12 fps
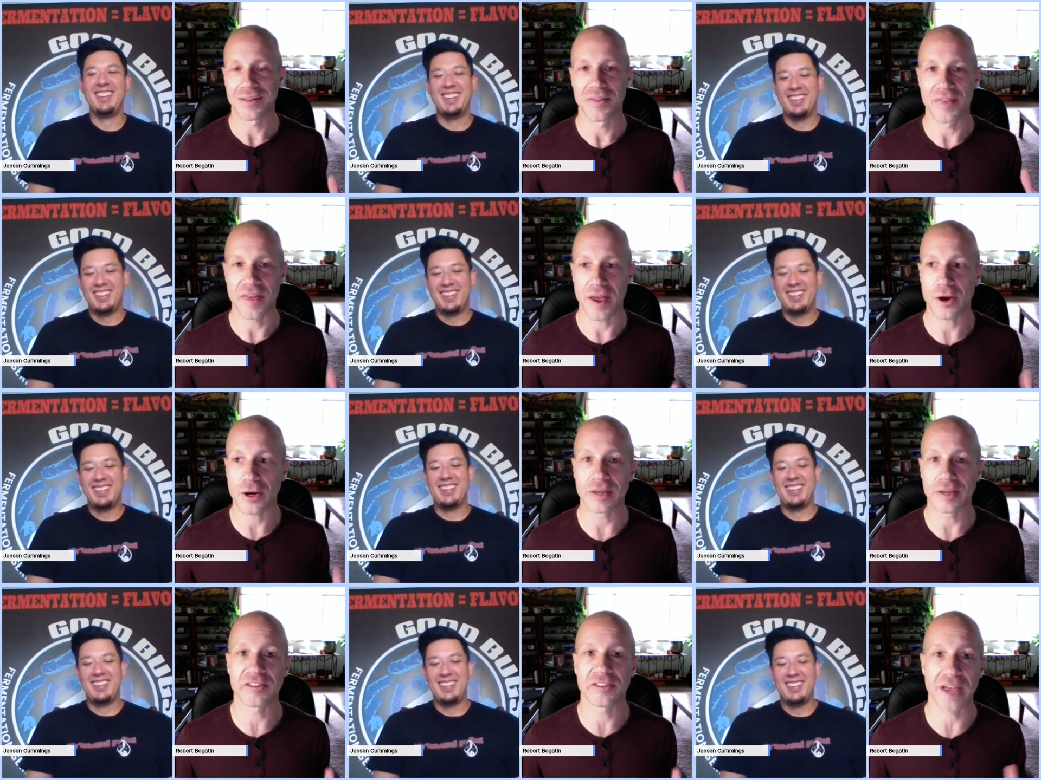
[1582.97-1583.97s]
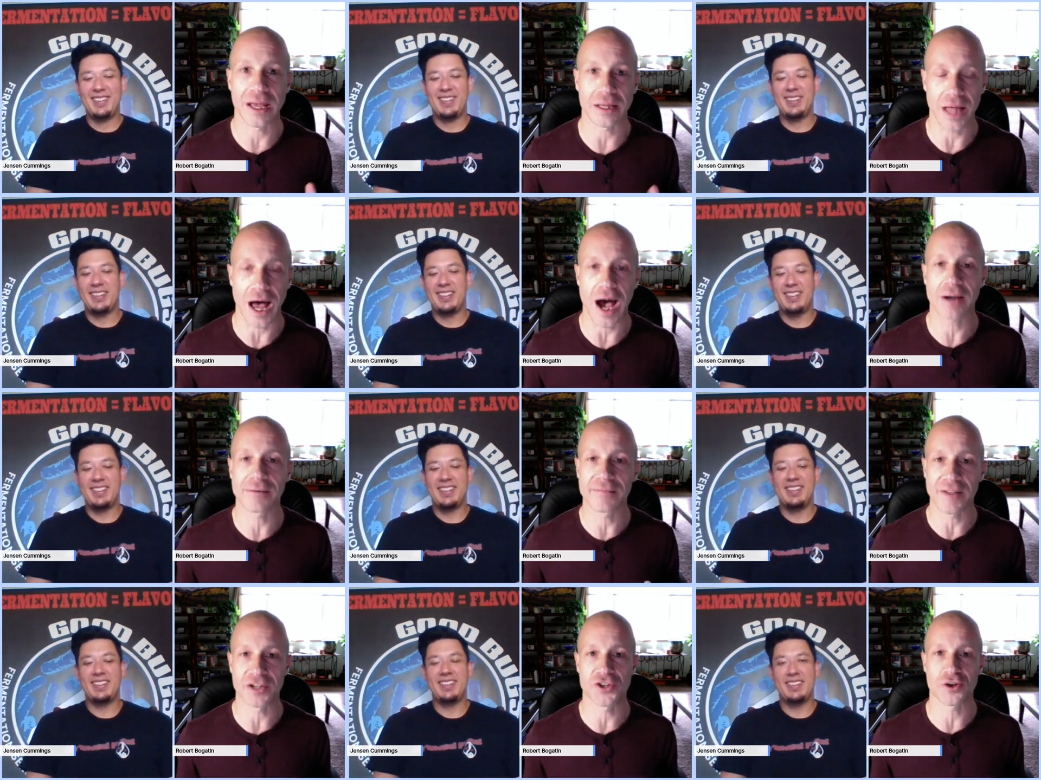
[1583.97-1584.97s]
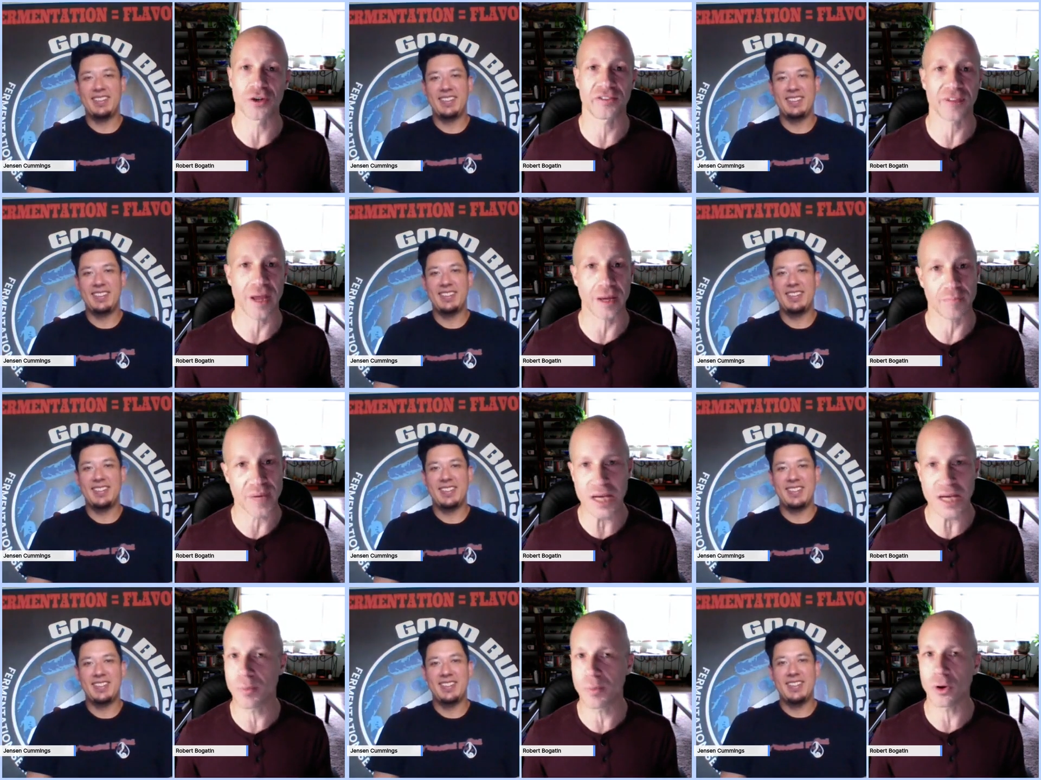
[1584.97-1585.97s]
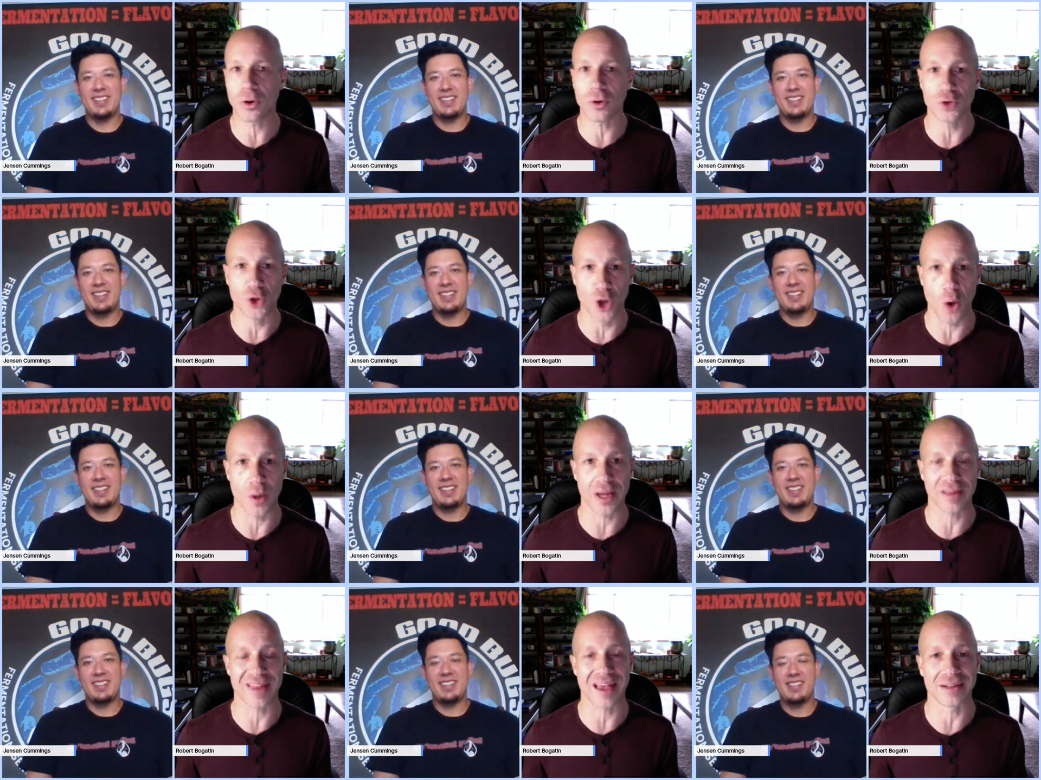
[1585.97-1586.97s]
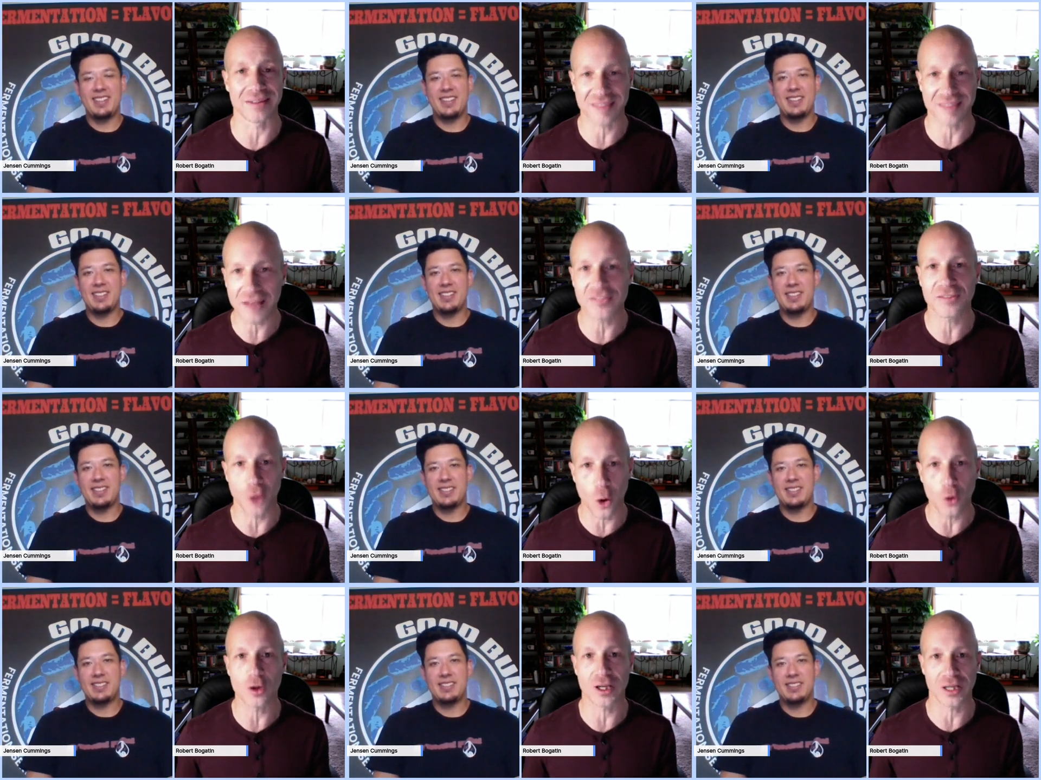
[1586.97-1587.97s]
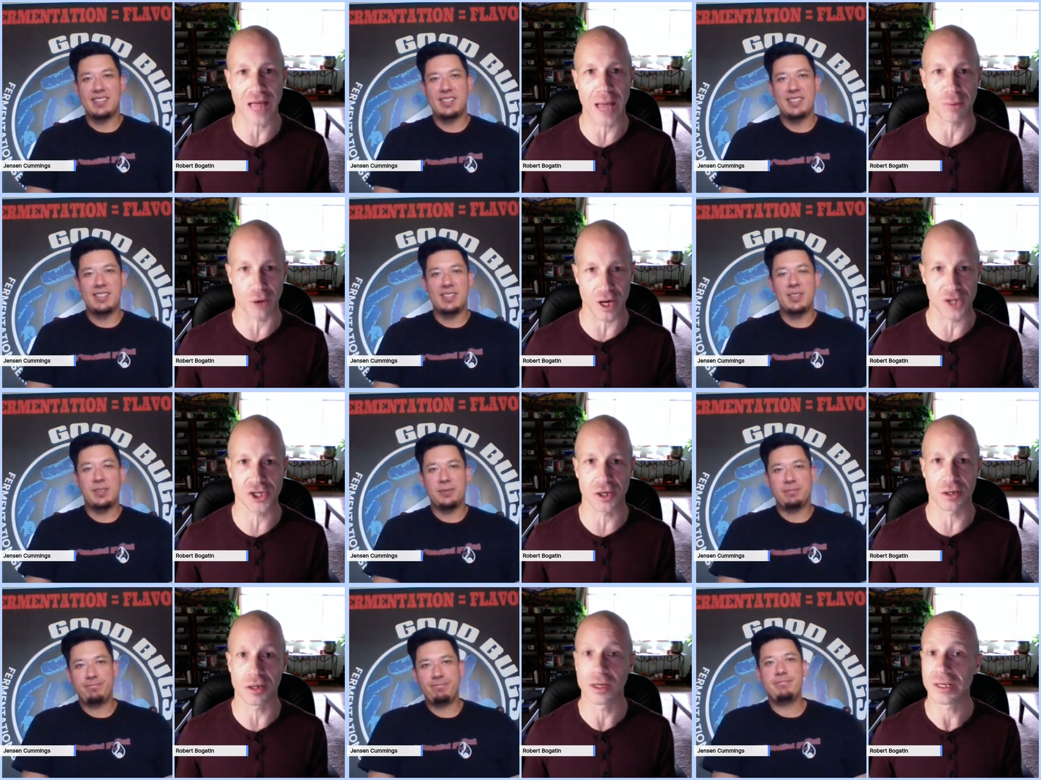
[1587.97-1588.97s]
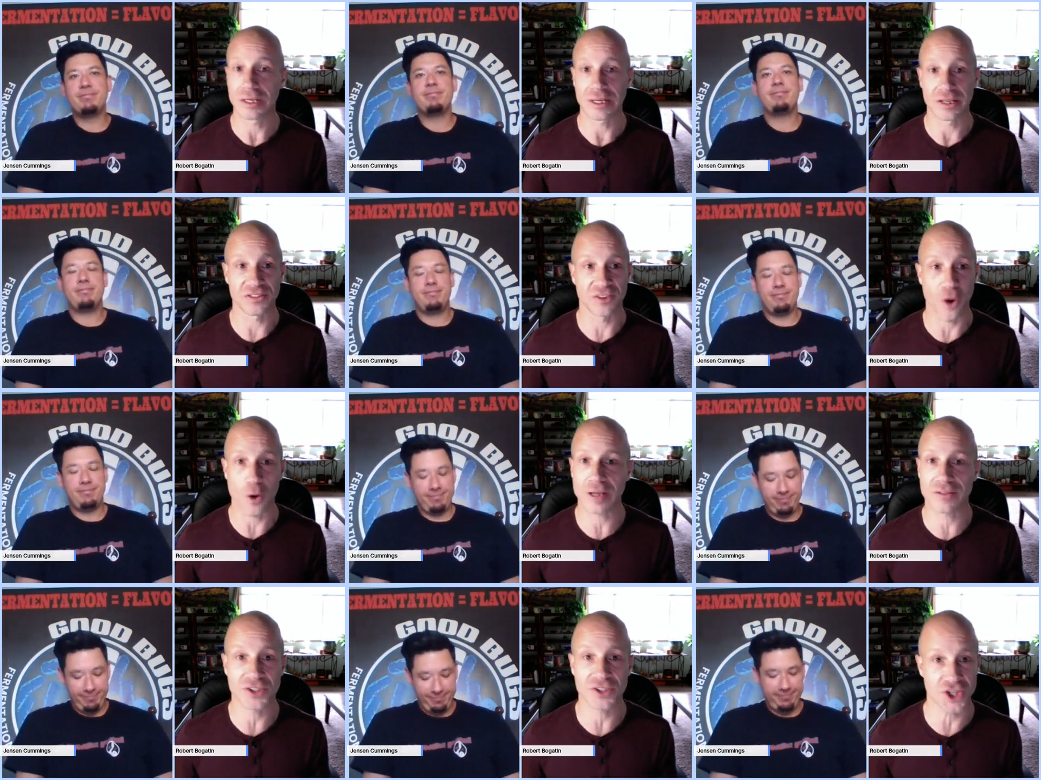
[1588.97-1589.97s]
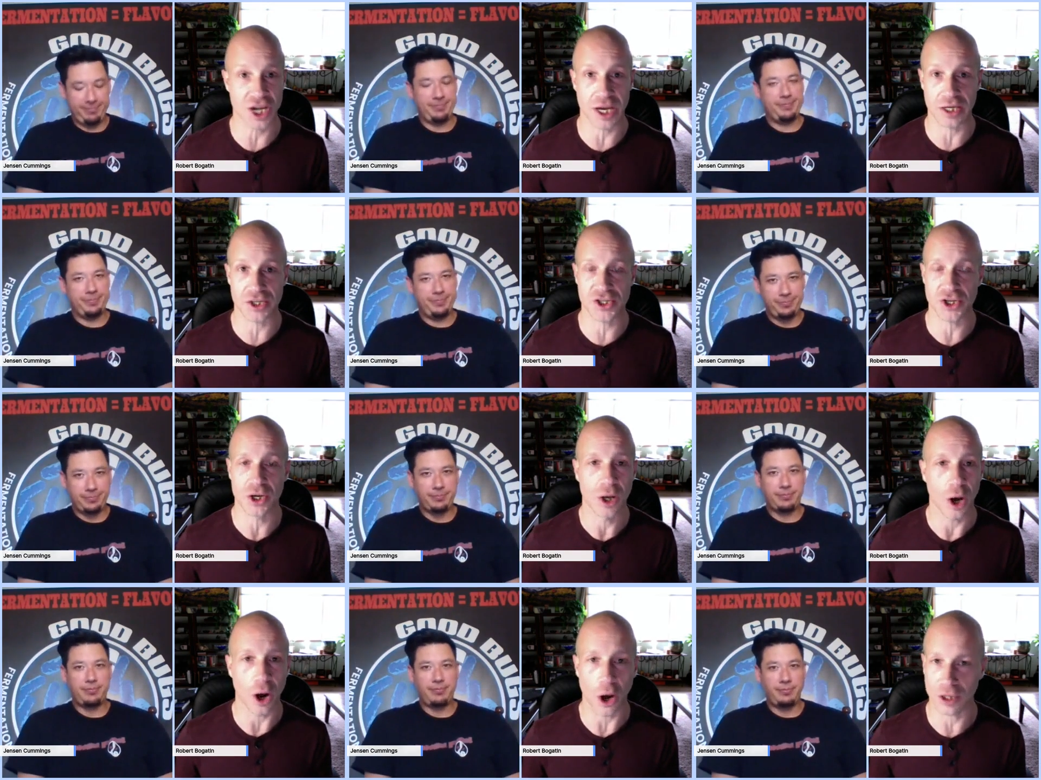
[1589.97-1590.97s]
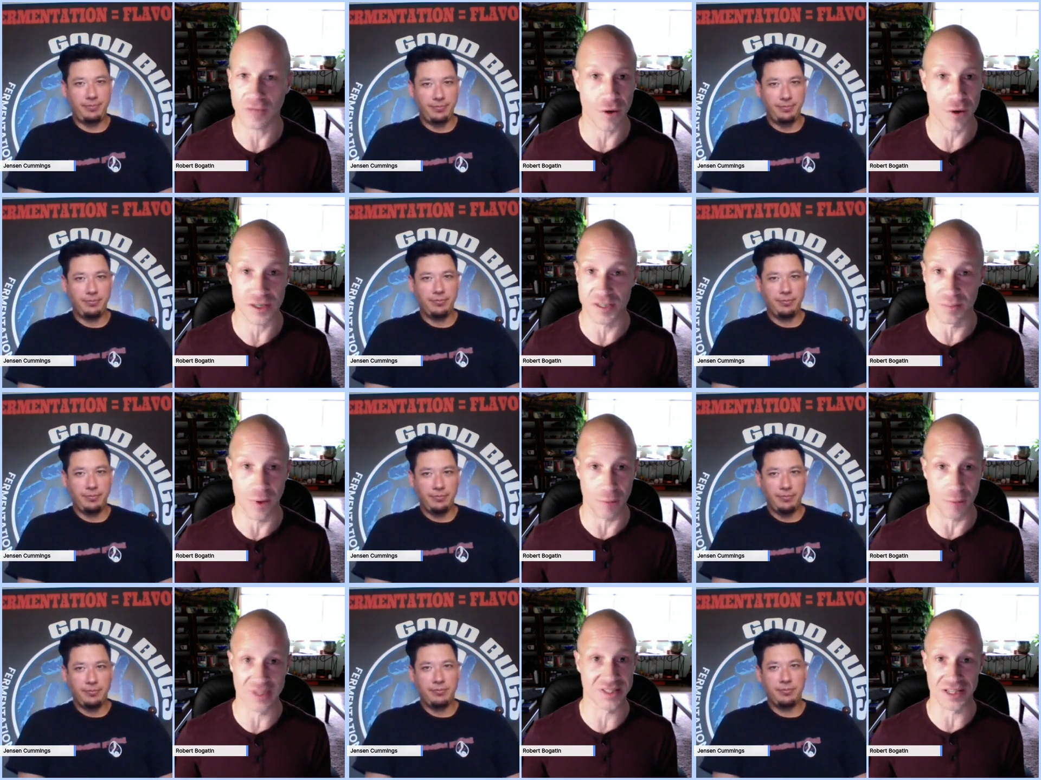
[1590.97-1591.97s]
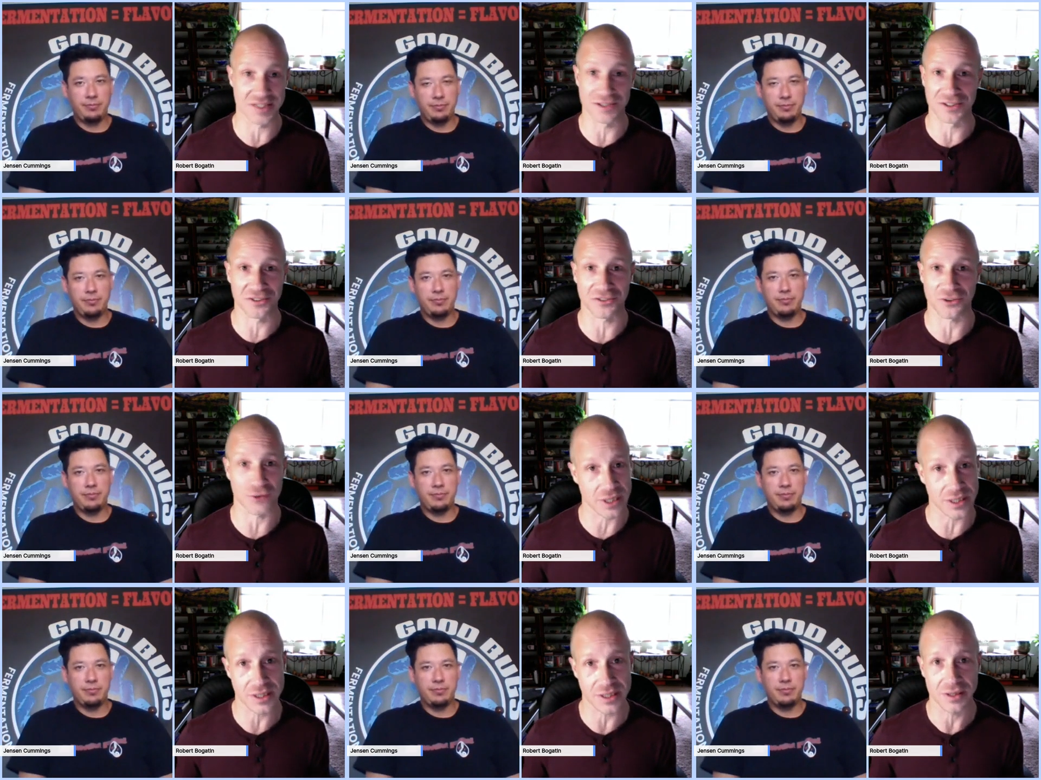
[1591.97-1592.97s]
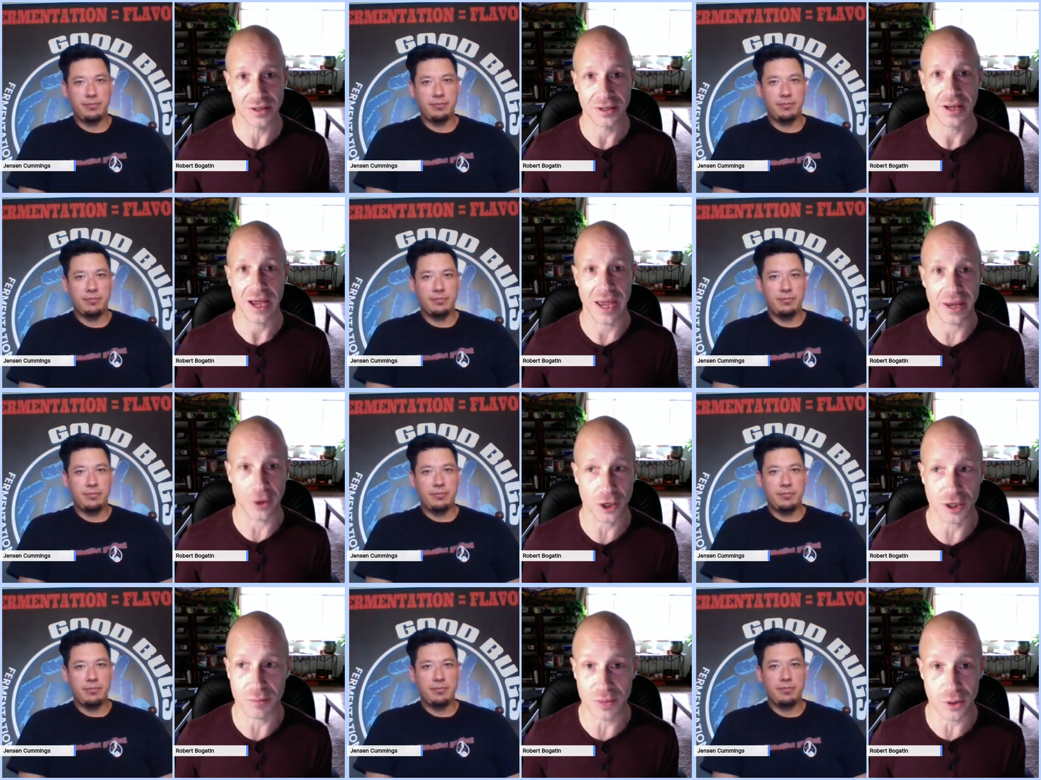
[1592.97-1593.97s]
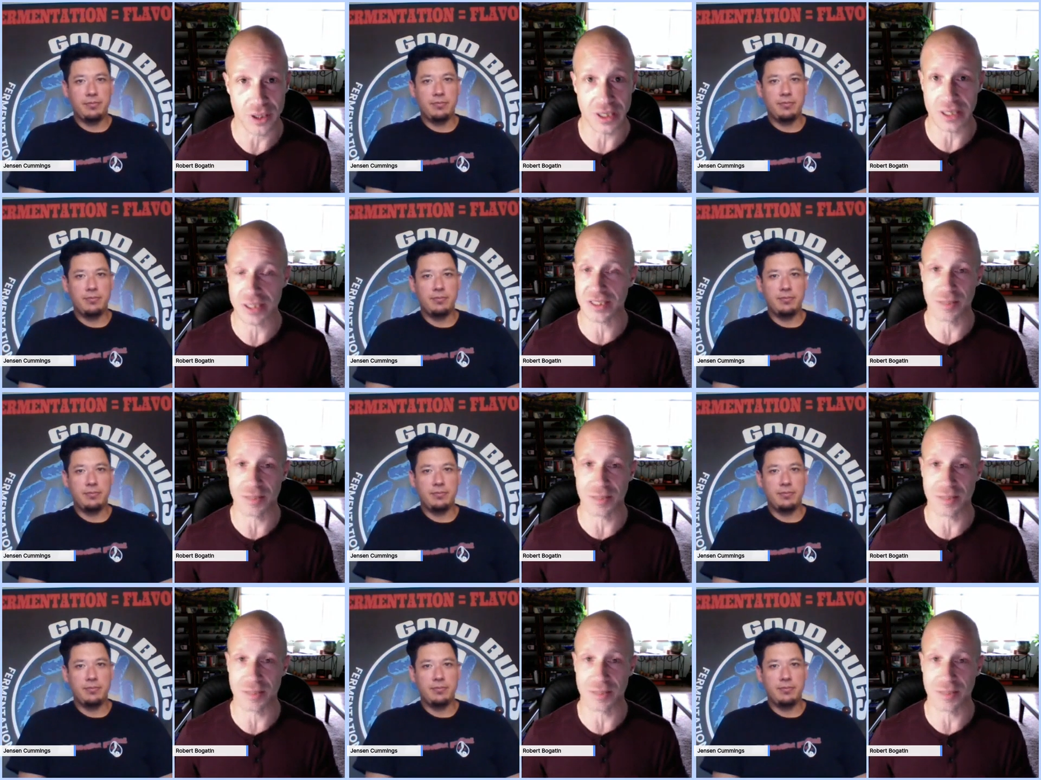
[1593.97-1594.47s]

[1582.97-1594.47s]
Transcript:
Speaker 1: There is a lot of interest in people knowing that intense local collaboration is going to change all of our small business industries and our communities to